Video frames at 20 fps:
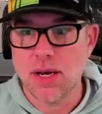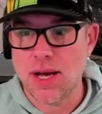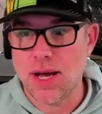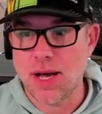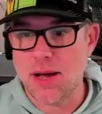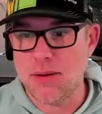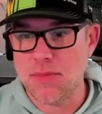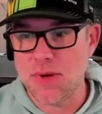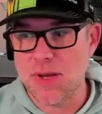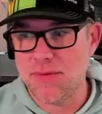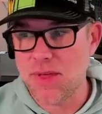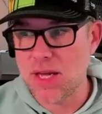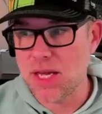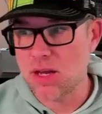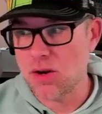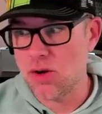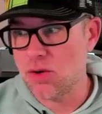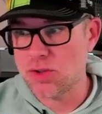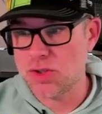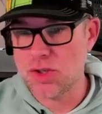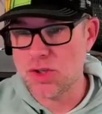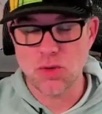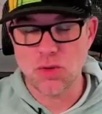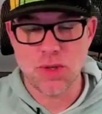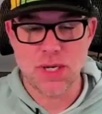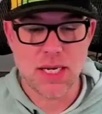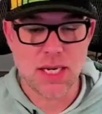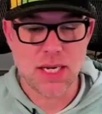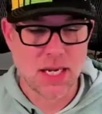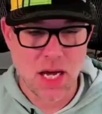If they go
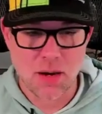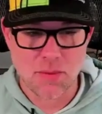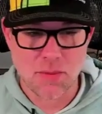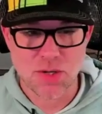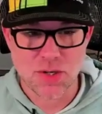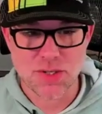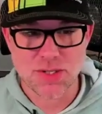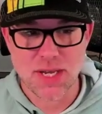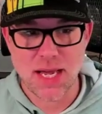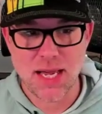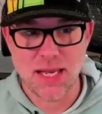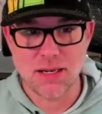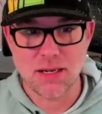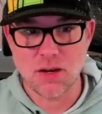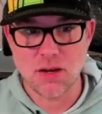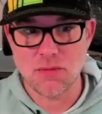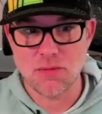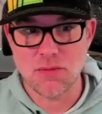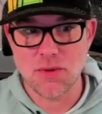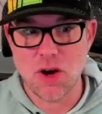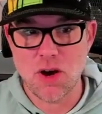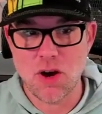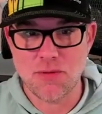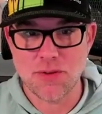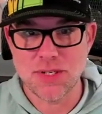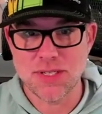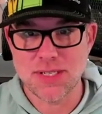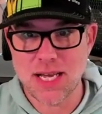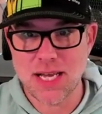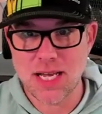to an e-commerce site,
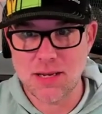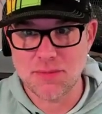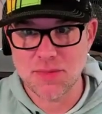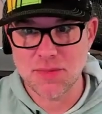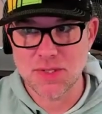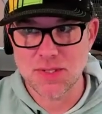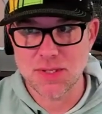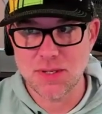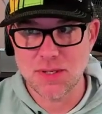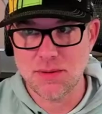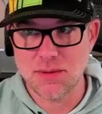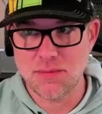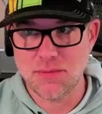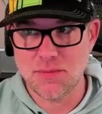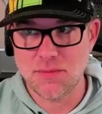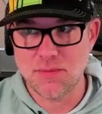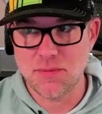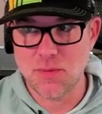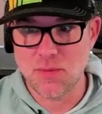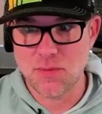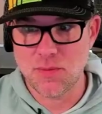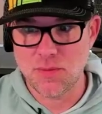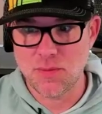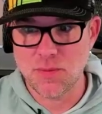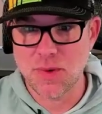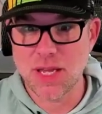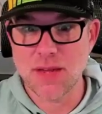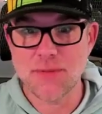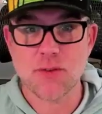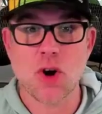oftentimes
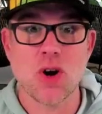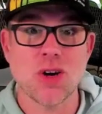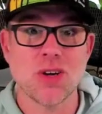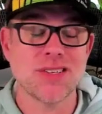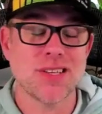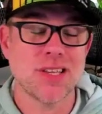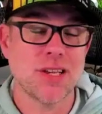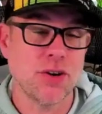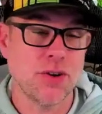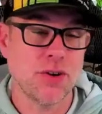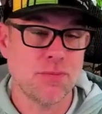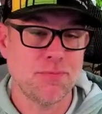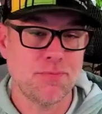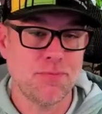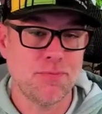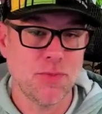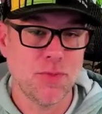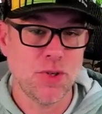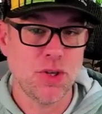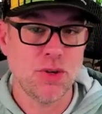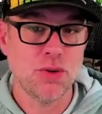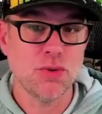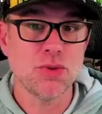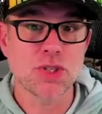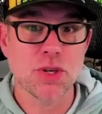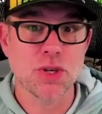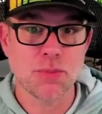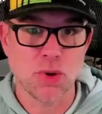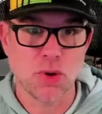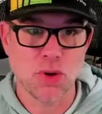gift cards that are
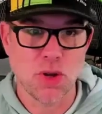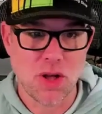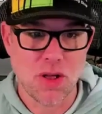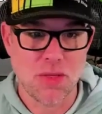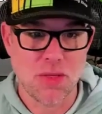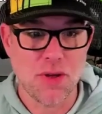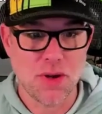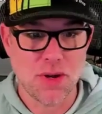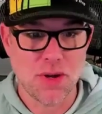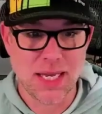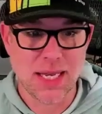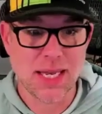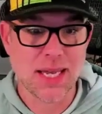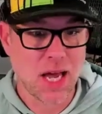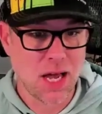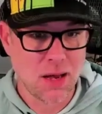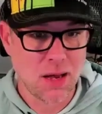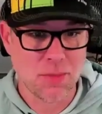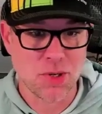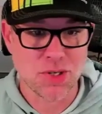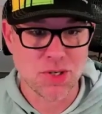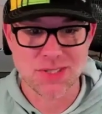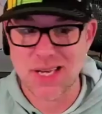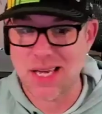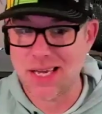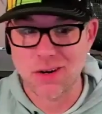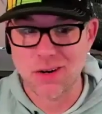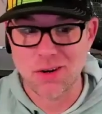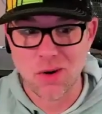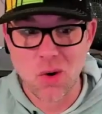usable on the e-commerce
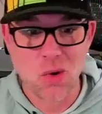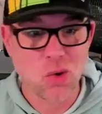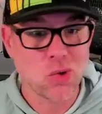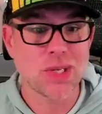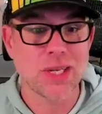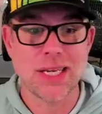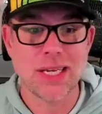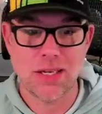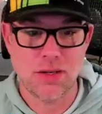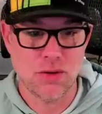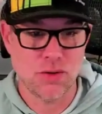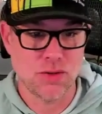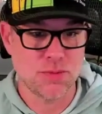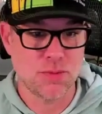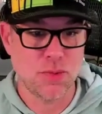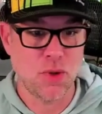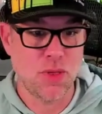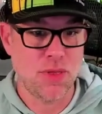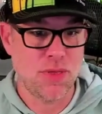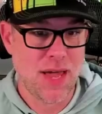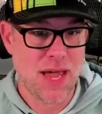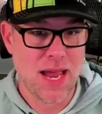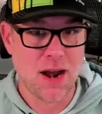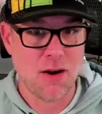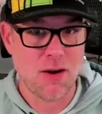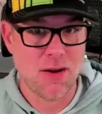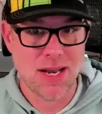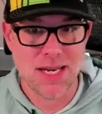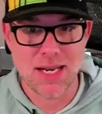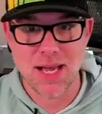site are only usable
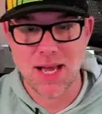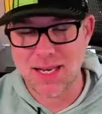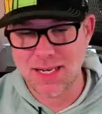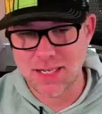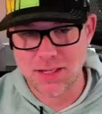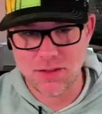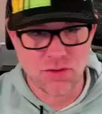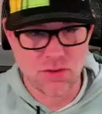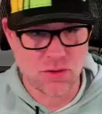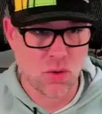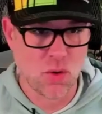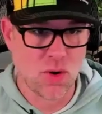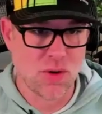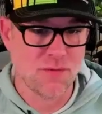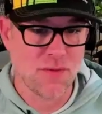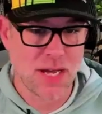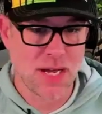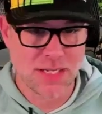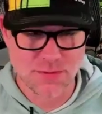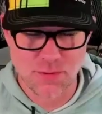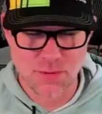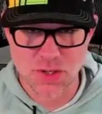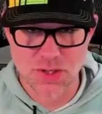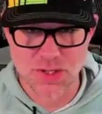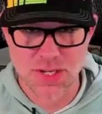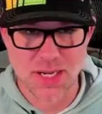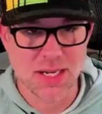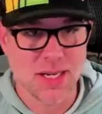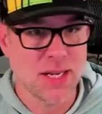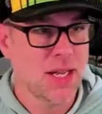there and not in store and vice
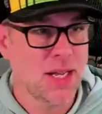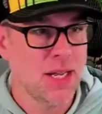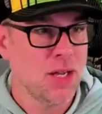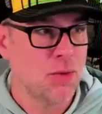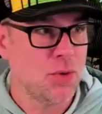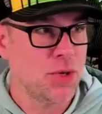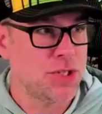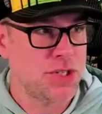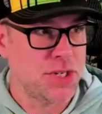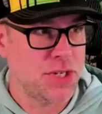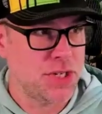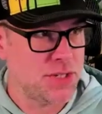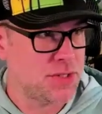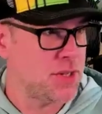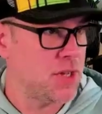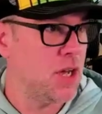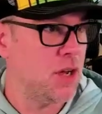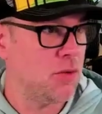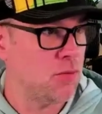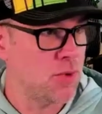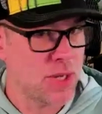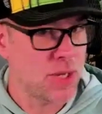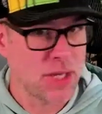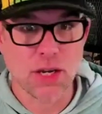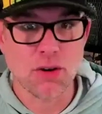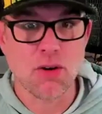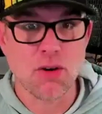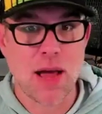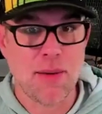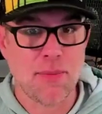versa, which is a
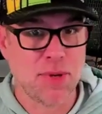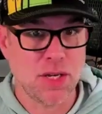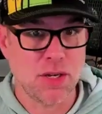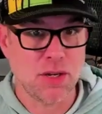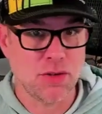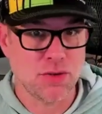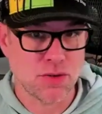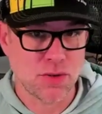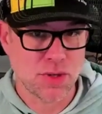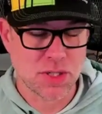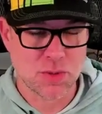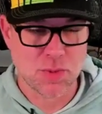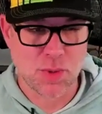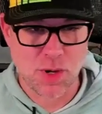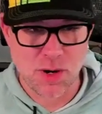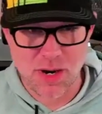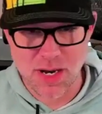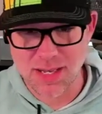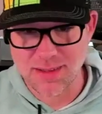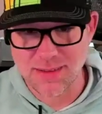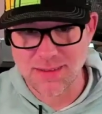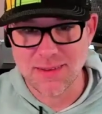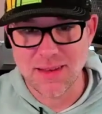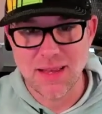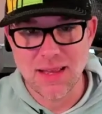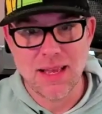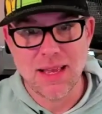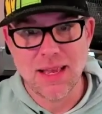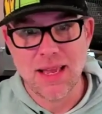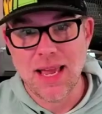really crappy user experience
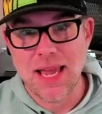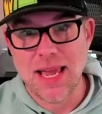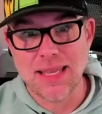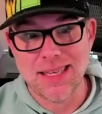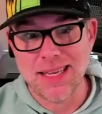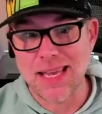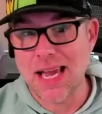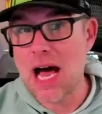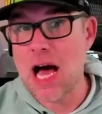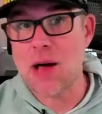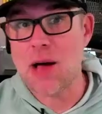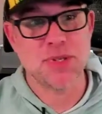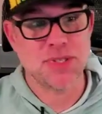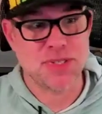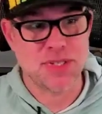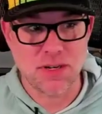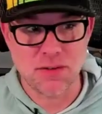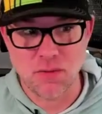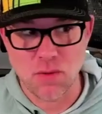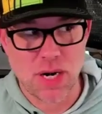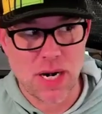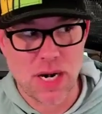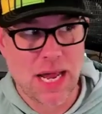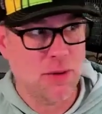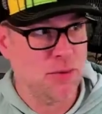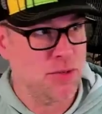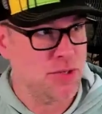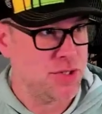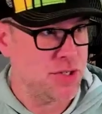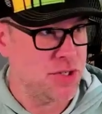and the opposite of what
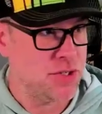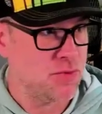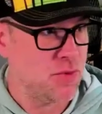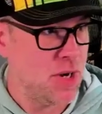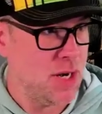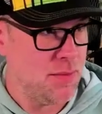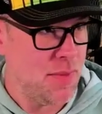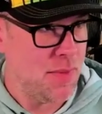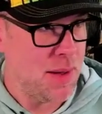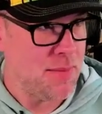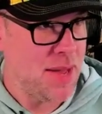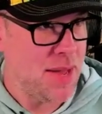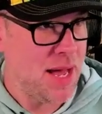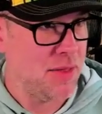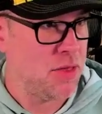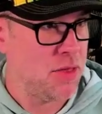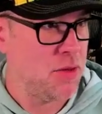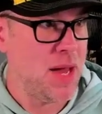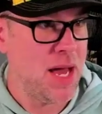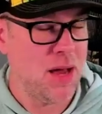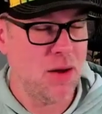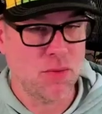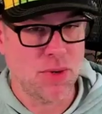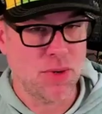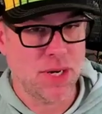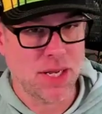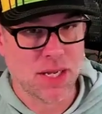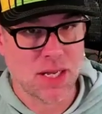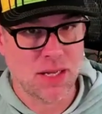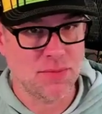I was just running my mouth about
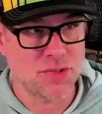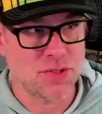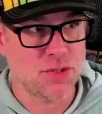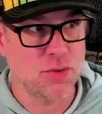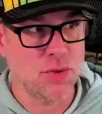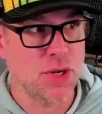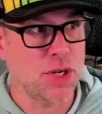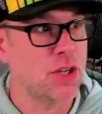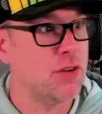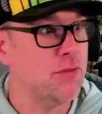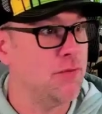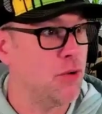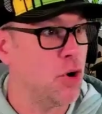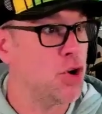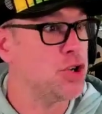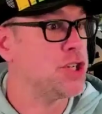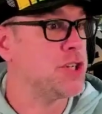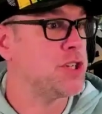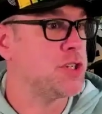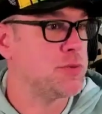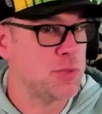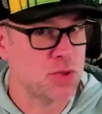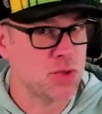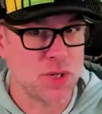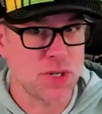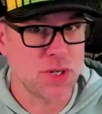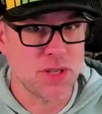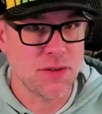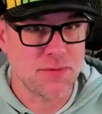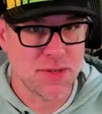when it comes to a convergence
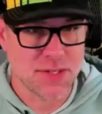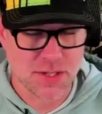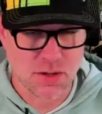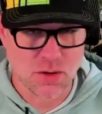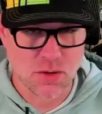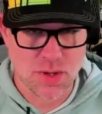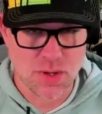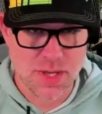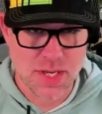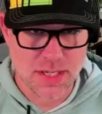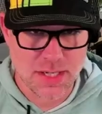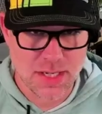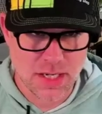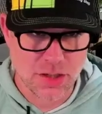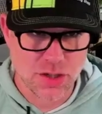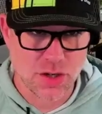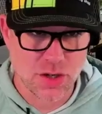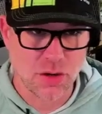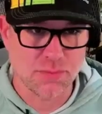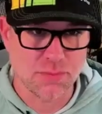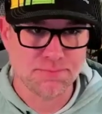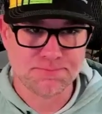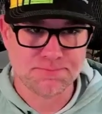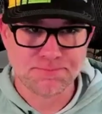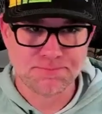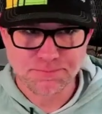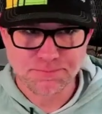between the physical and the digital.